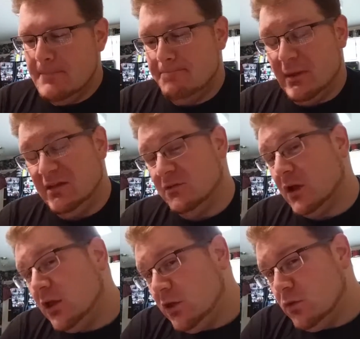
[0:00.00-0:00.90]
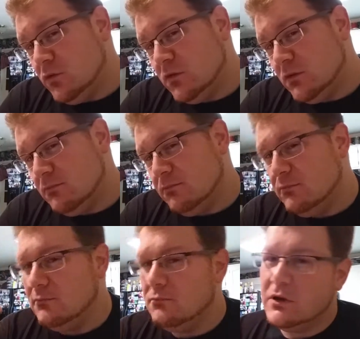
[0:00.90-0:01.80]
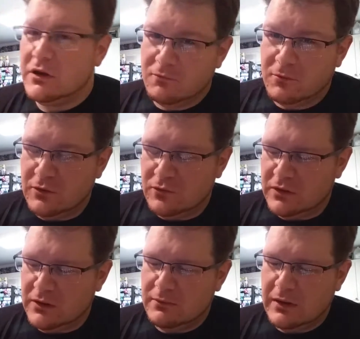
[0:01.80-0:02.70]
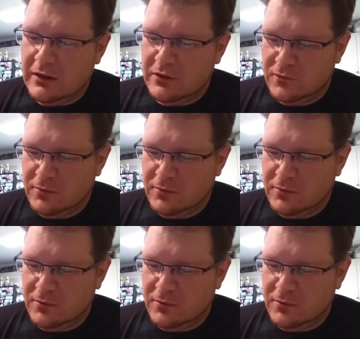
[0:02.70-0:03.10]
Mine's not huge, but it's producing, and it looks